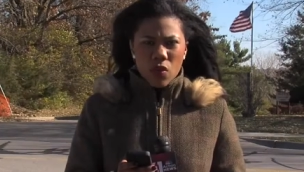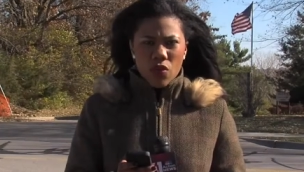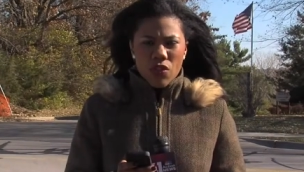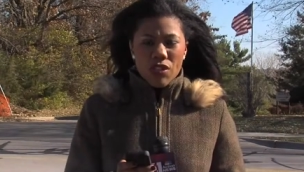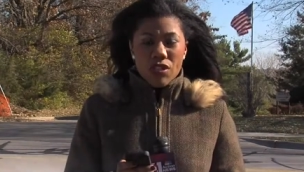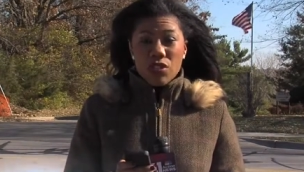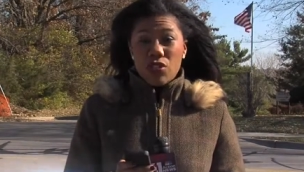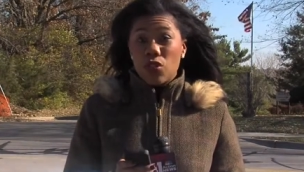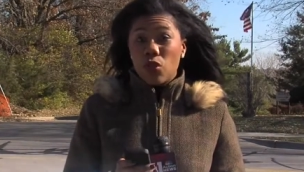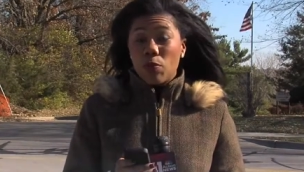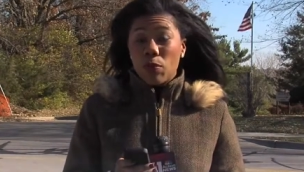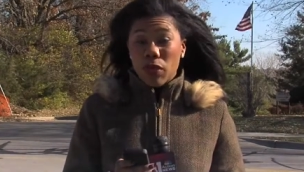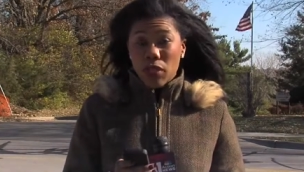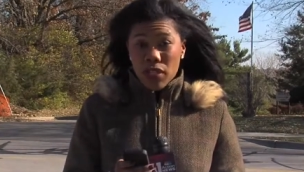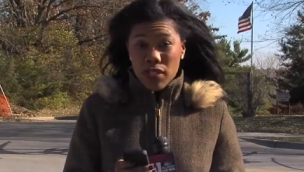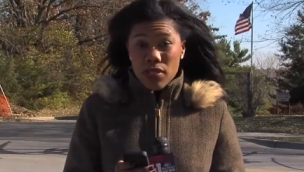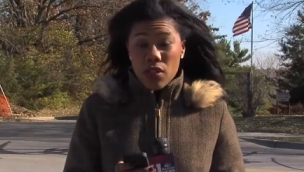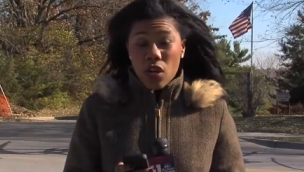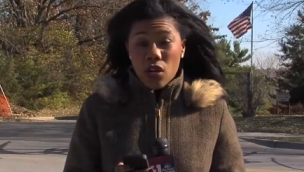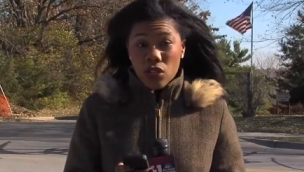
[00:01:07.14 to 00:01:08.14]
Well, this is who
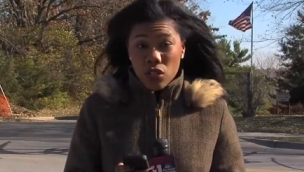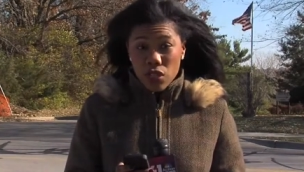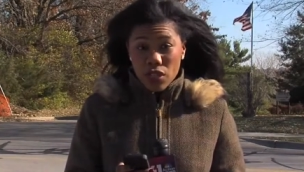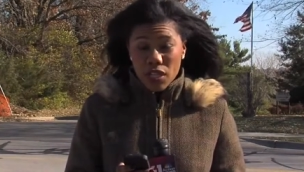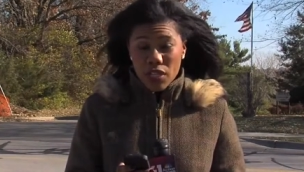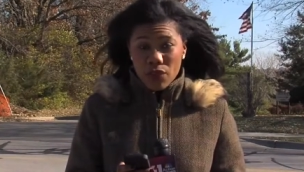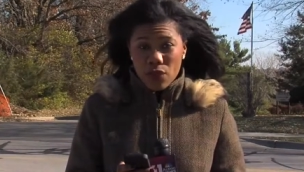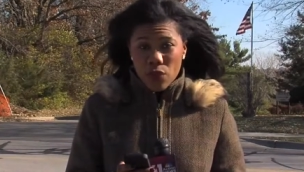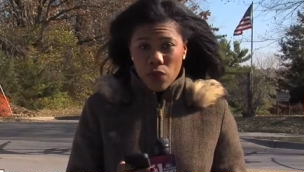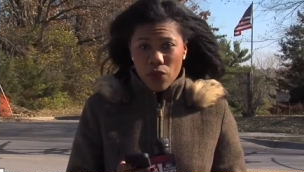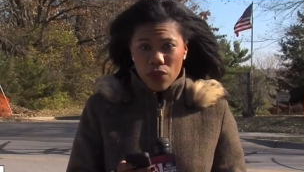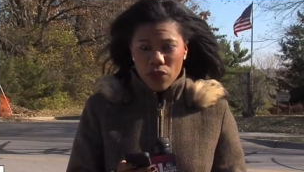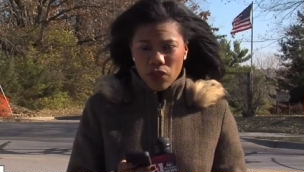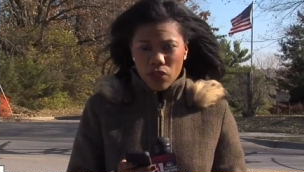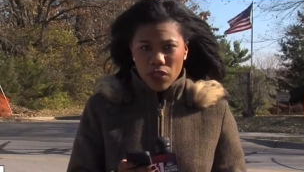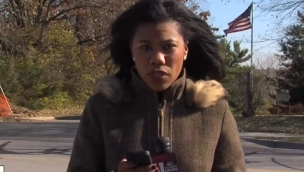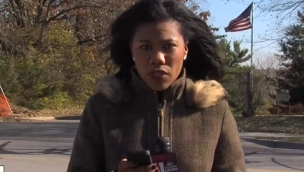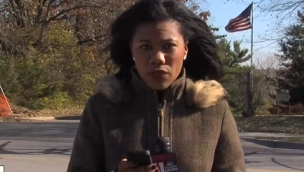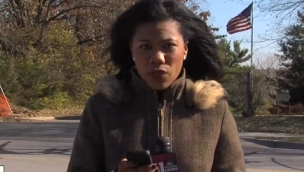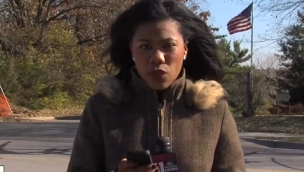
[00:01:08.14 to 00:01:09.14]
police are looking for.
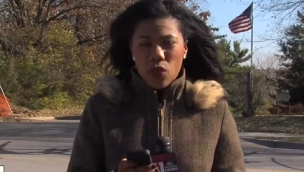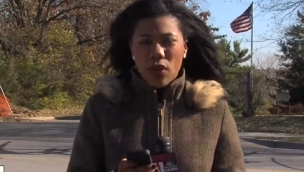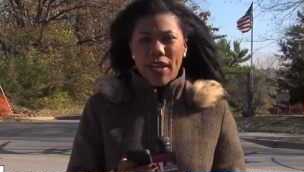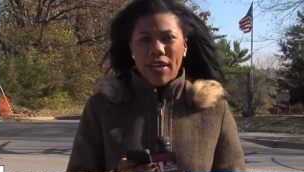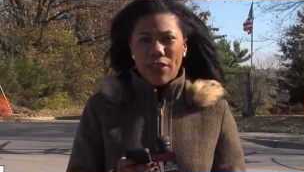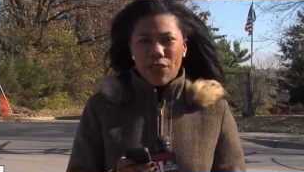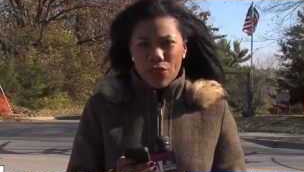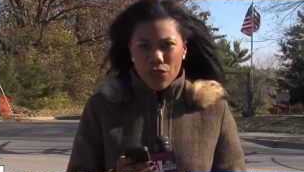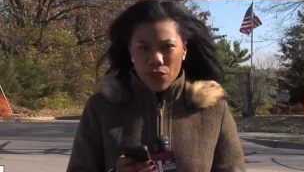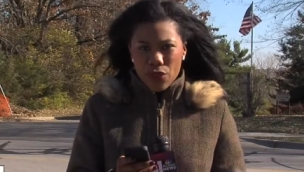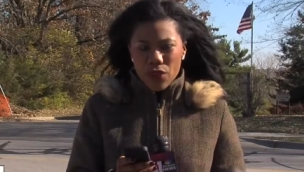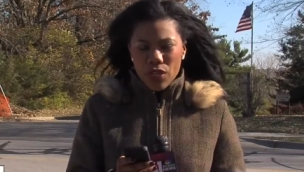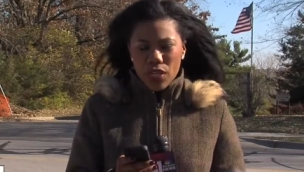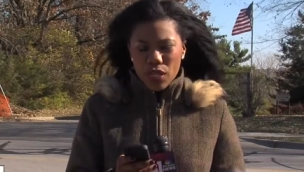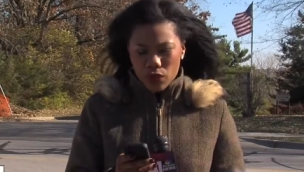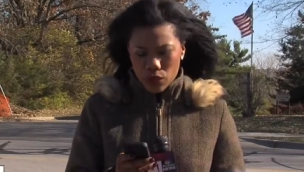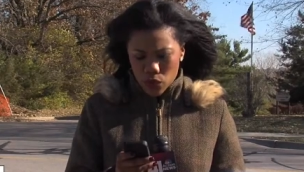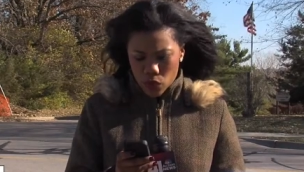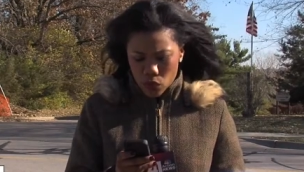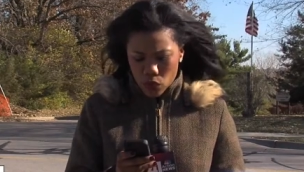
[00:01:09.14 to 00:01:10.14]
They're looking for a
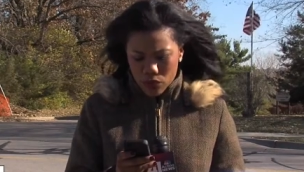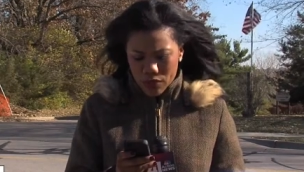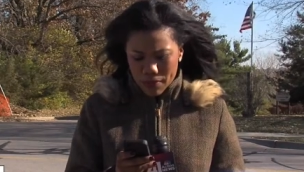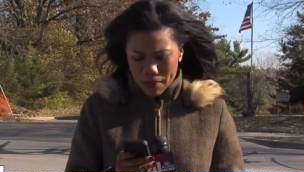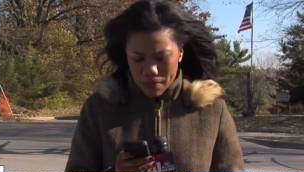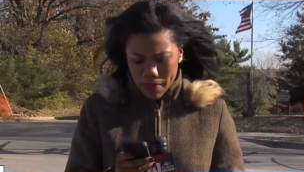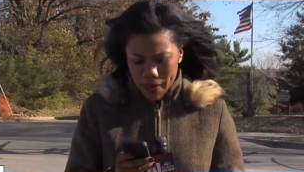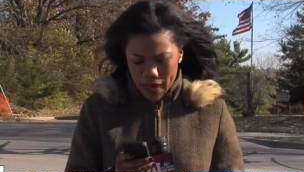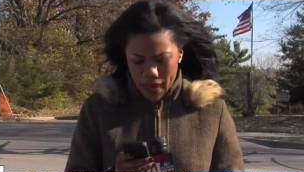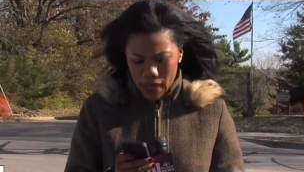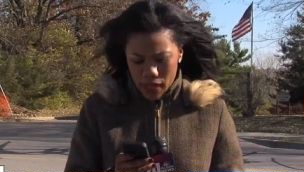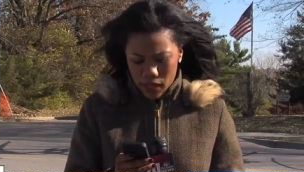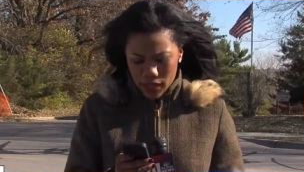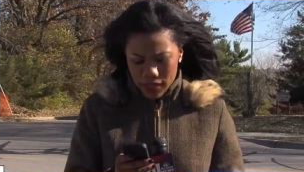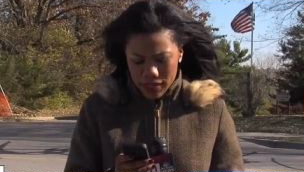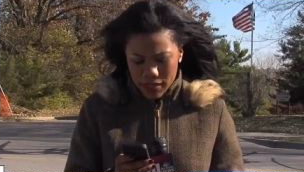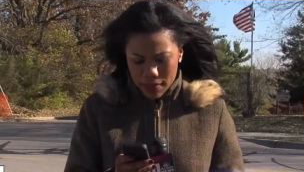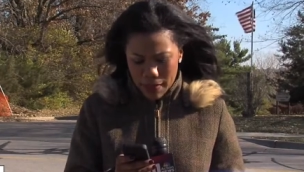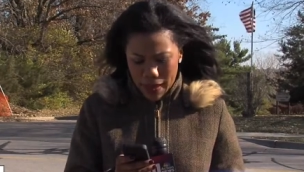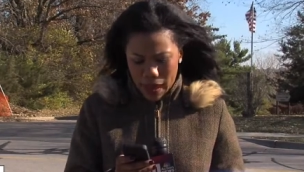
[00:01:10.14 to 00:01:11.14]
30-year-old
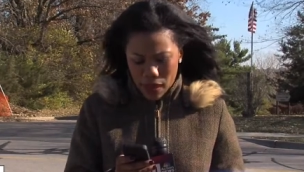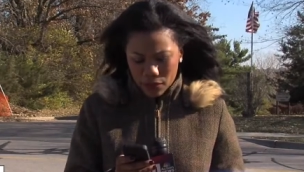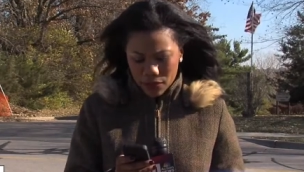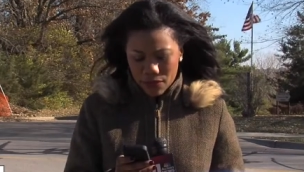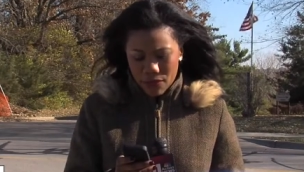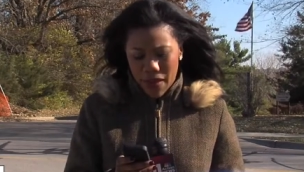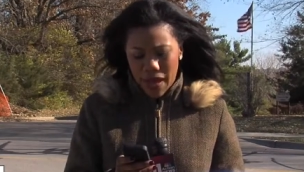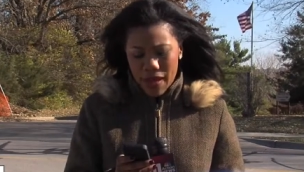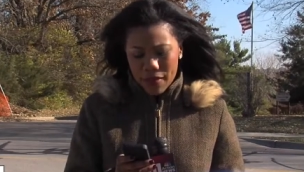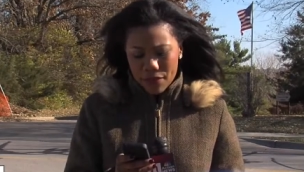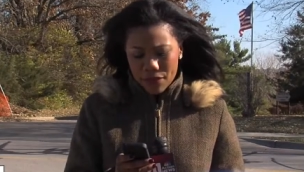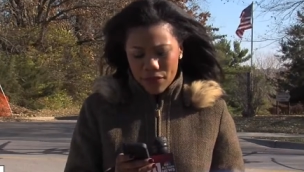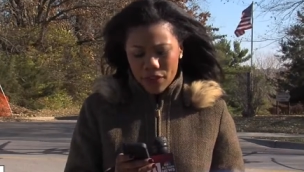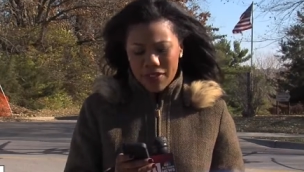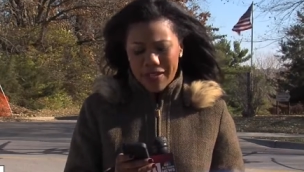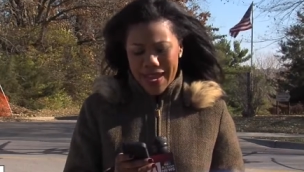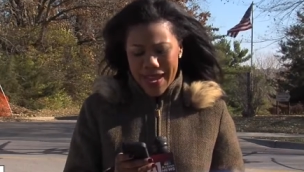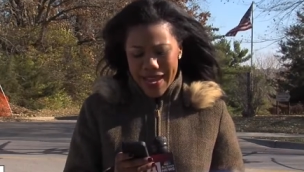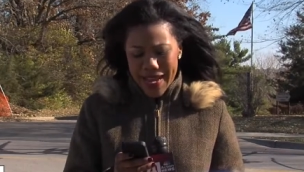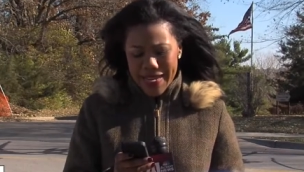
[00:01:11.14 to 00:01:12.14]
male. He's about 5
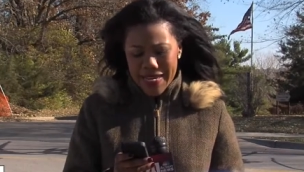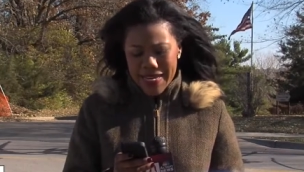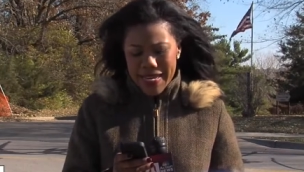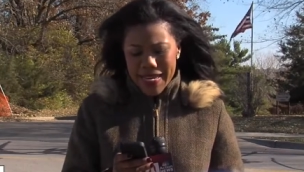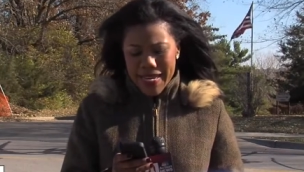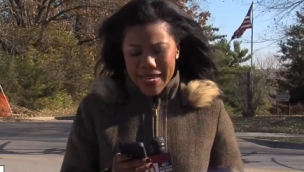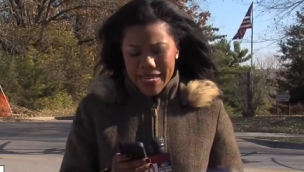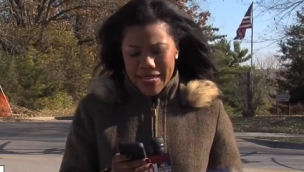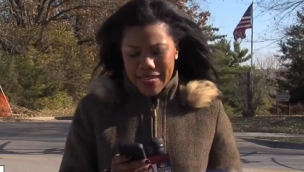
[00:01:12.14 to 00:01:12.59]
foot 8.